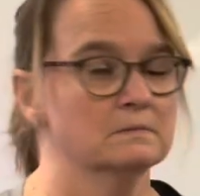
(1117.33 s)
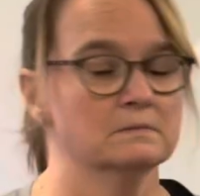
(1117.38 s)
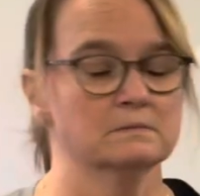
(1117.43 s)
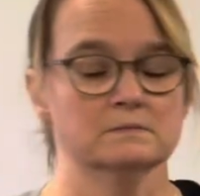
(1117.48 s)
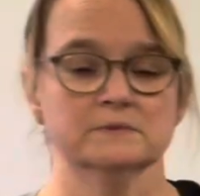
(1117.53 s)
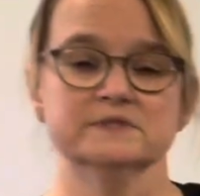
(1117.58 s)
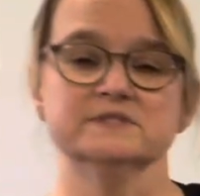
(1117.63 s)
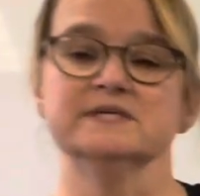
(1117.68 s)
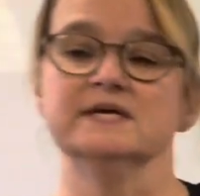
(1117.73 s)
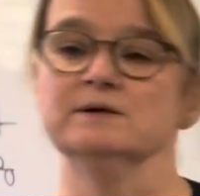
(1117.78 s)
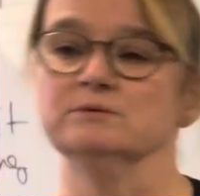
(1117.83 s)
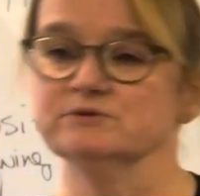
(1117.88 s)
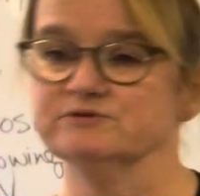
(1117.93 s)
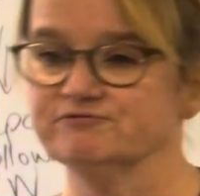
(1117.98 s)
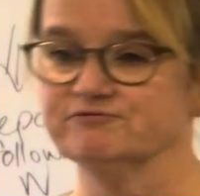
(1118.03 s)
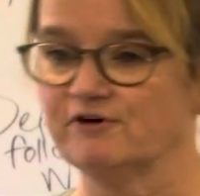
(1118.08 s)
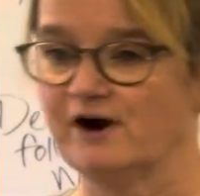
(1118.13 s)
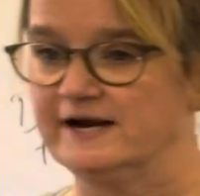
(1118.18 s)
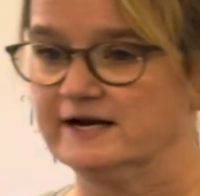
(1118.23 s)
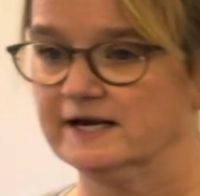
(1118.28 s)
Let's say it was
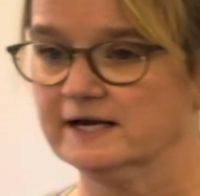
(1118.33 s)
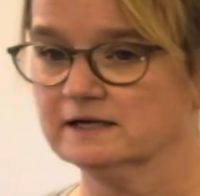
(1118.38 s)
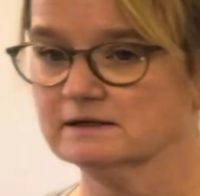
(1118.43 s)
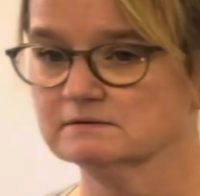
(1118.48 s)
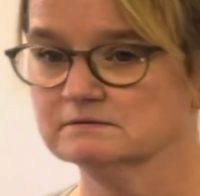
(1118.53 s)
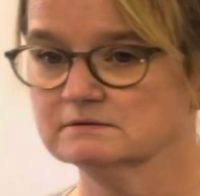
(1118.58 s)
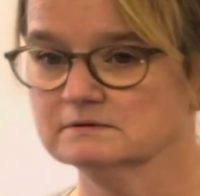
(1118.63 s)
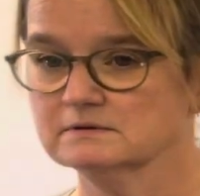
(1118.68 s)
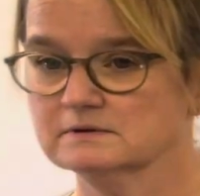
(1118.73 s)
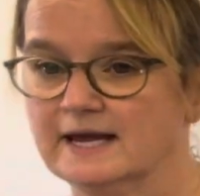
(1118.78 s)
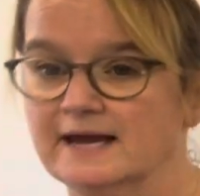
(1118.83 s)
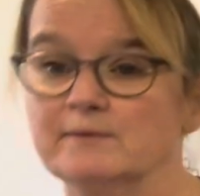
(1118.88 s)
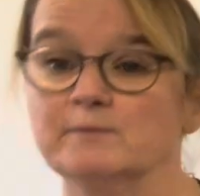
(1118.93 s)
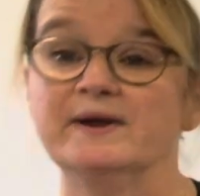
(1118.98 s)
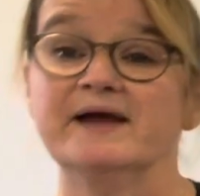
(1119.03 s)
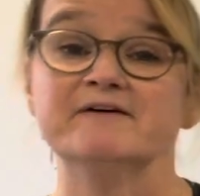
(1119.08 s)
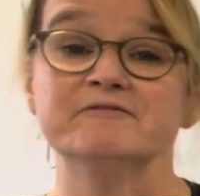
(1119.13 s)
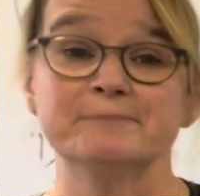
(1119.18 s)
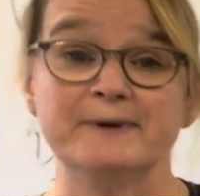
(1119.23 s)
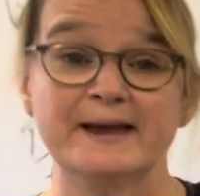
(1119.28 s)
Friday, and we
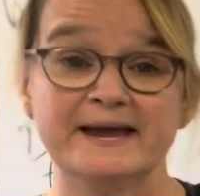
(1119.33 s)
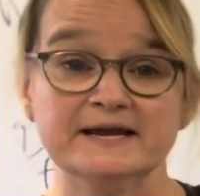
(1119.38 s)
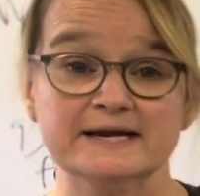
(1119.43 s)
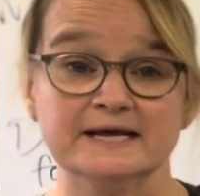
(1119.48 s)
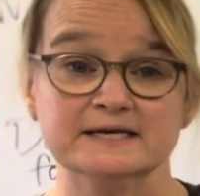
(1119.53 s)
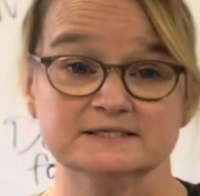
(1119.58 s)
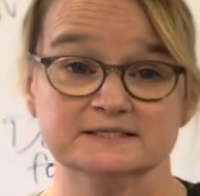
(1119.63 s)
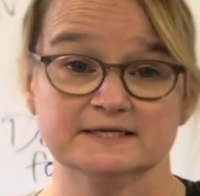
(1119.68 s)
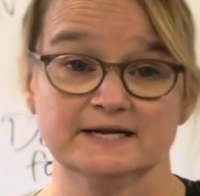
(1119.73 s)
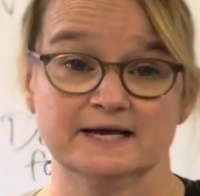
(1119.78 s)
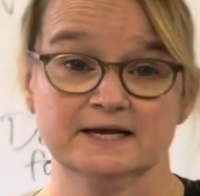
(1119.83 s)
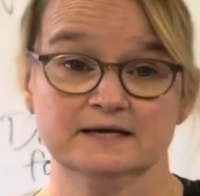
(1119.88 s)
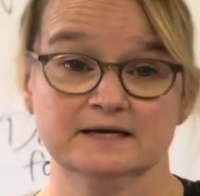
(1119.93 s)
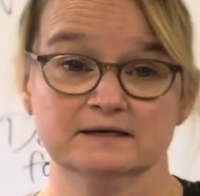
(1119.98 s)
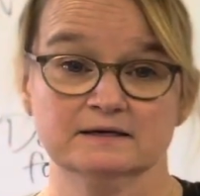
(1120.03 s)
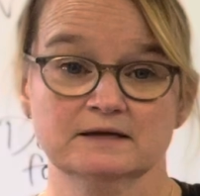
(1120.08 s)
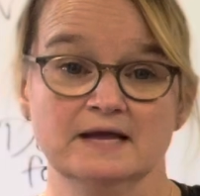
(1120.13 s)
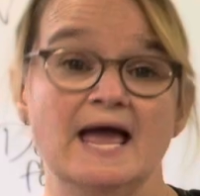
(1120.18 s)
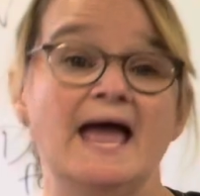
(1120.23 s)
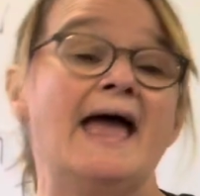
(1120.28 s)
have payday today,
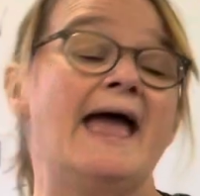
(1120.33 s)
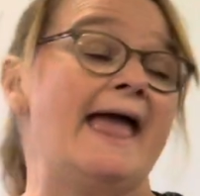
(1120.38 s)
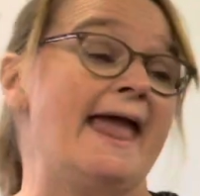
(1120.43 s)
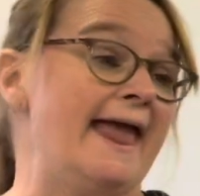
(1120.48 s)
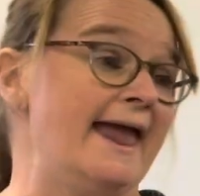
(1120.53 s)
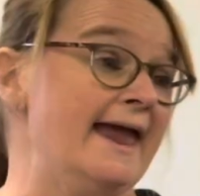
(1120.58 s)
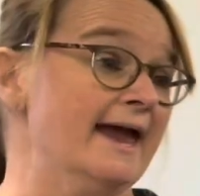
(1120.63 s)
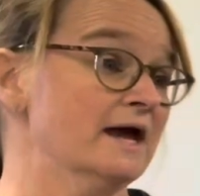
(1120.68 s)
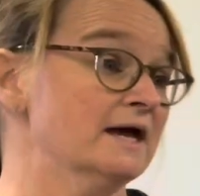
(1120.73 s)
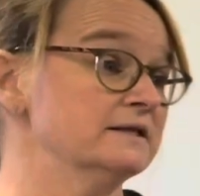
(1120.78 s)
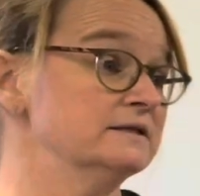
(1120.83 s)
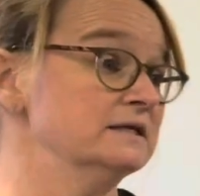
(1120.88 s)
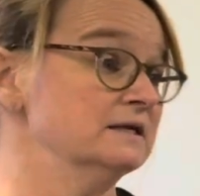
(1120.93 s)
and the